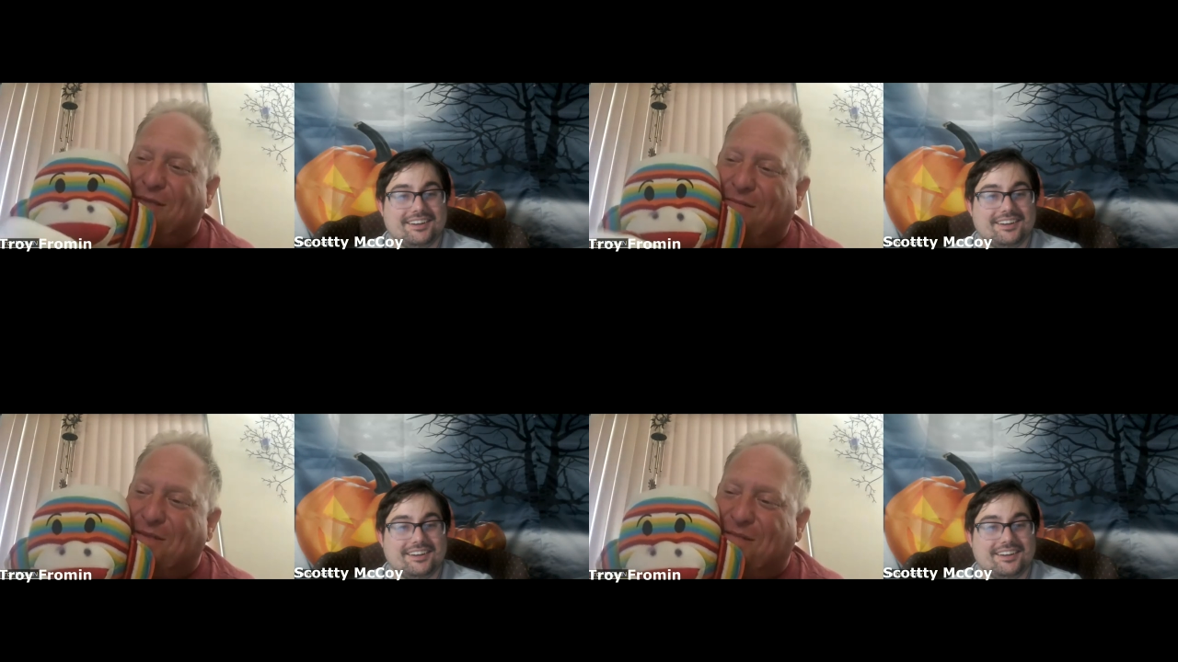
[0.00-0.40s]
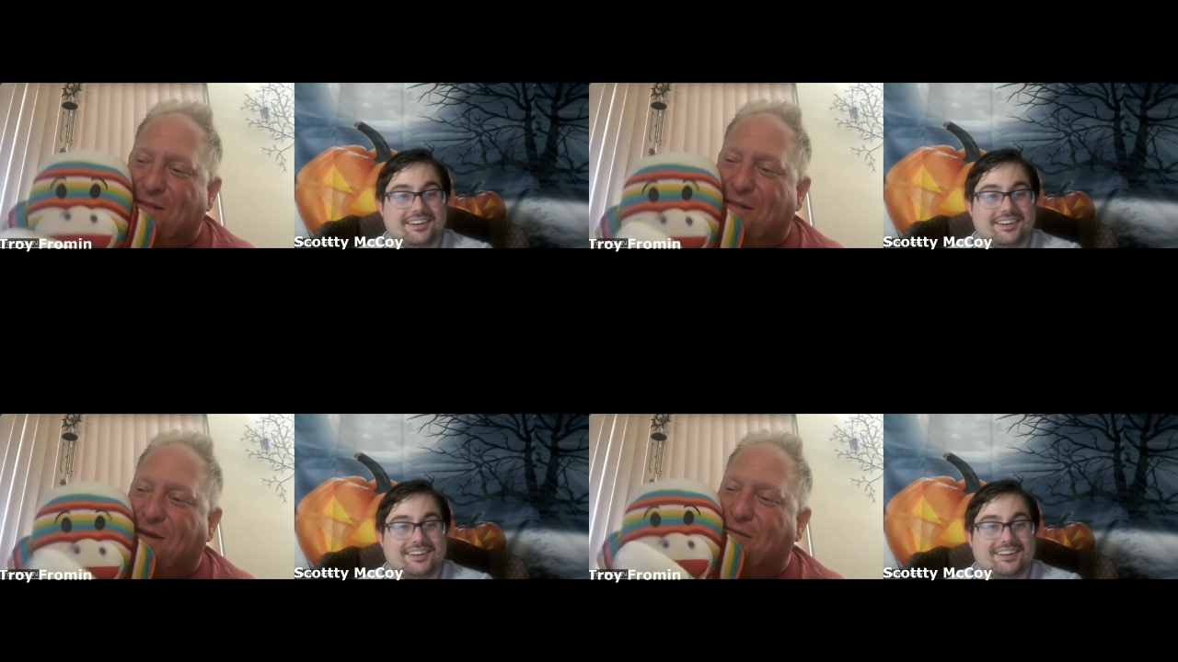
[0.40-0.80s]

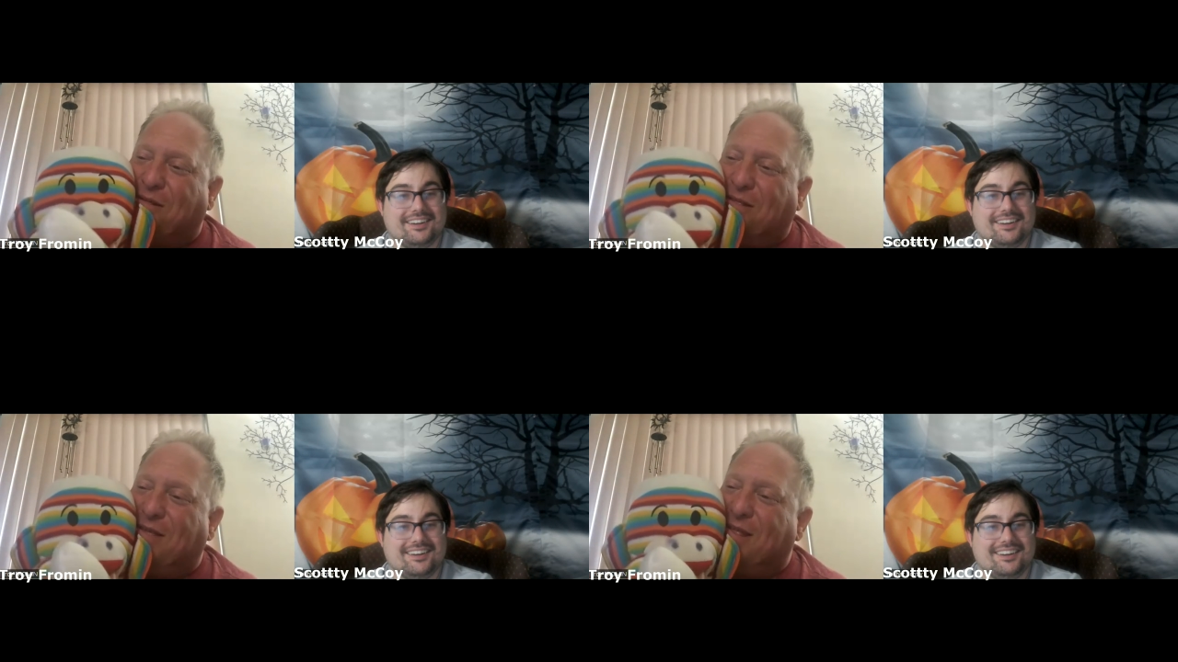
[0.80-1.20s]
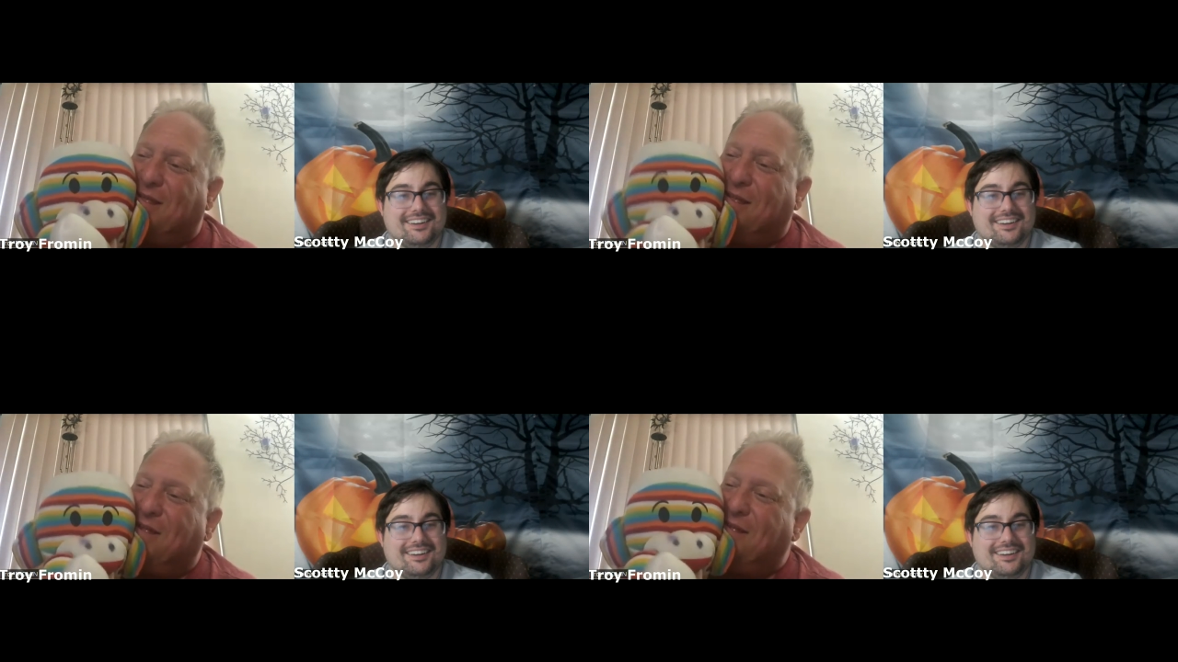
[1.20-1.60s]

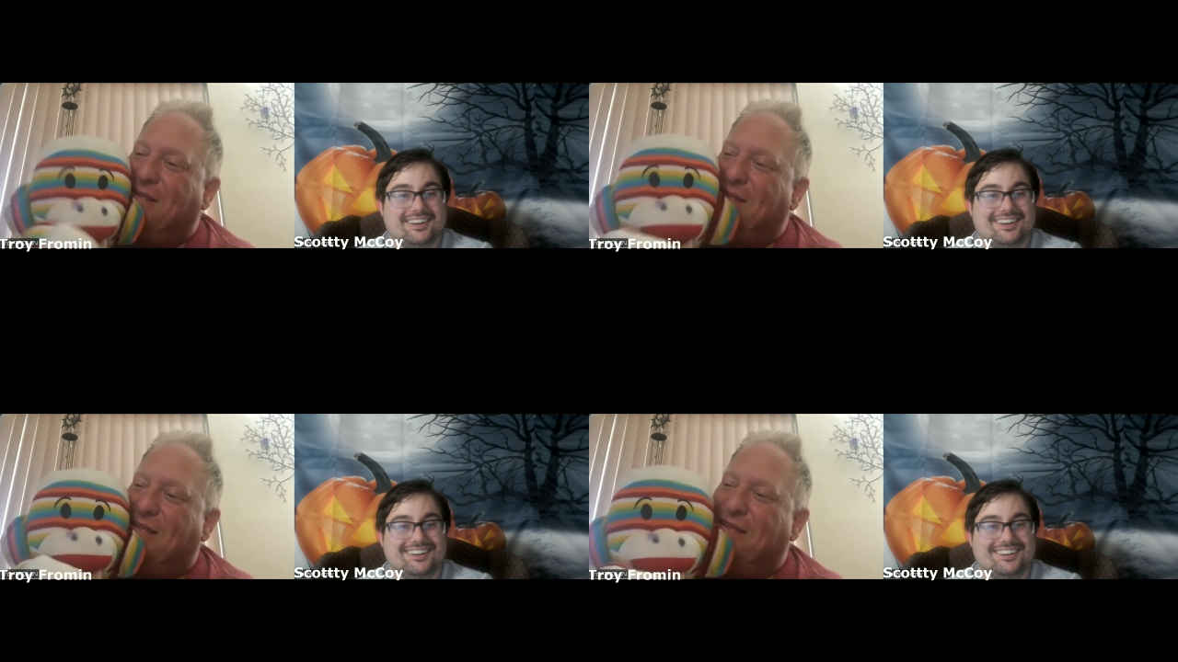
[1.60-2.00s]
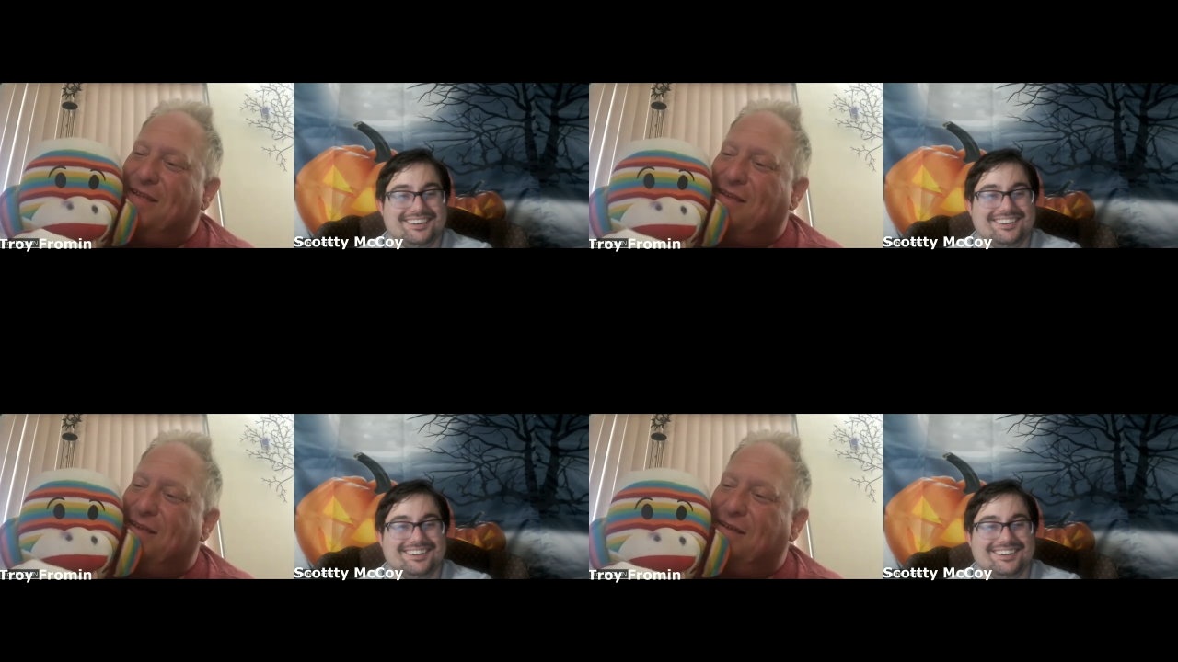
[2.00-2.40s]

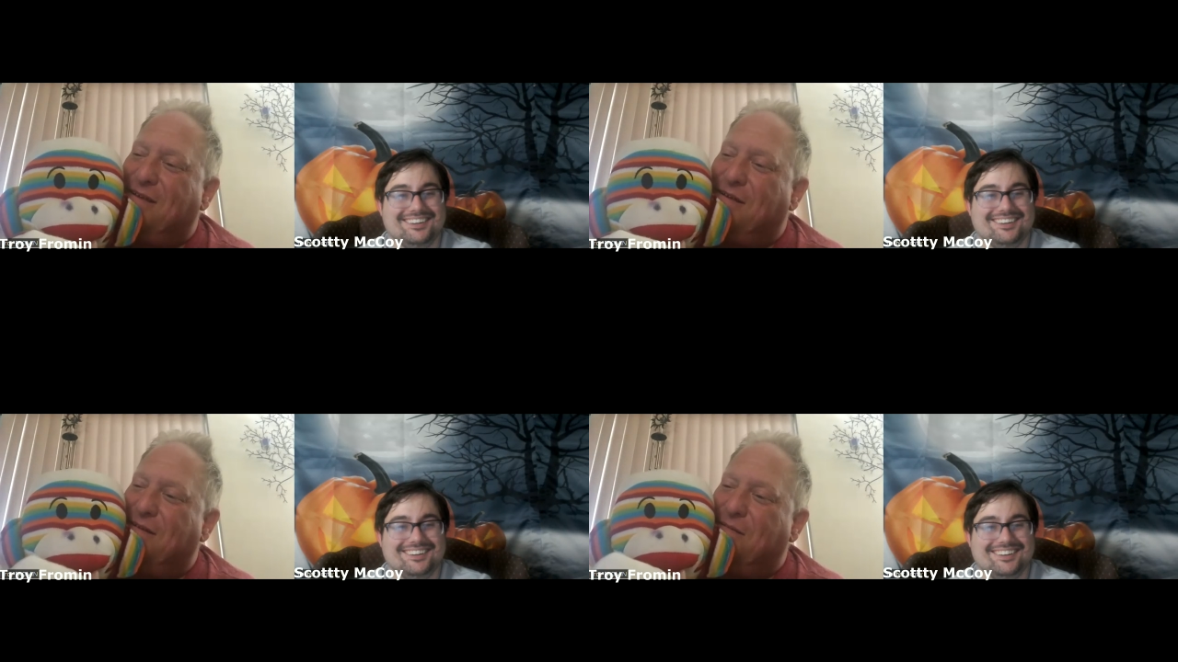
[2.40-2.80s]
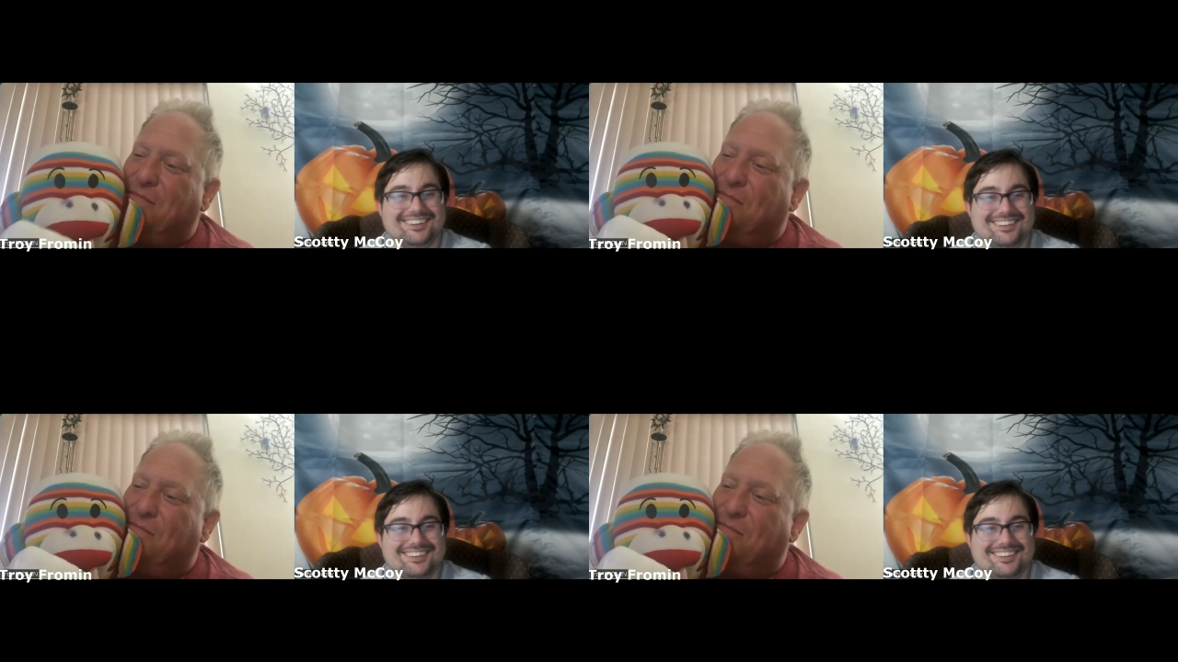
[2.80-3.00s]
[no speech]